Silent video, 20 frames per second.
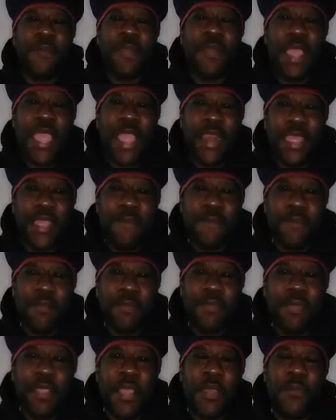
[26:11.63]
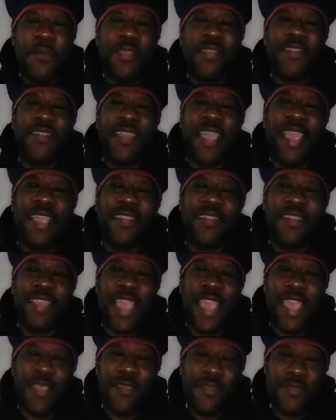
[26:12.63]
planet, which takes
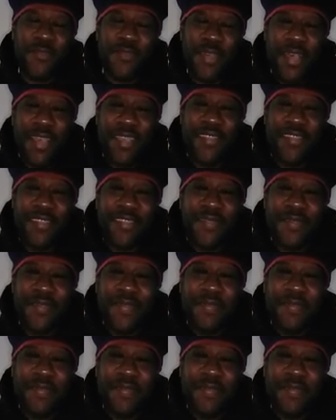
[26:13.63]
care of us.